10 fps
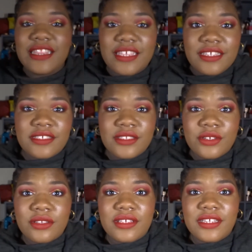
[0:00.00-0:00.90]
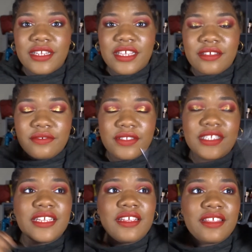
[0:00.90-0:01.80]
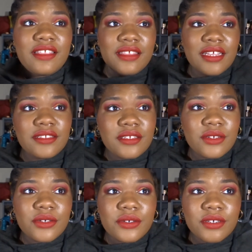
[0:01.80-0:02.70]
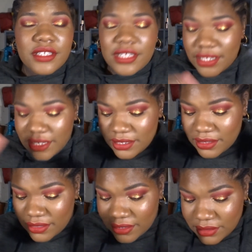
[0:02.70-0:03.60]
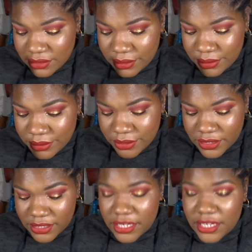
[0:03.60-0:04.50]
There's nothing left. Thank the Lord. Thank the Lord.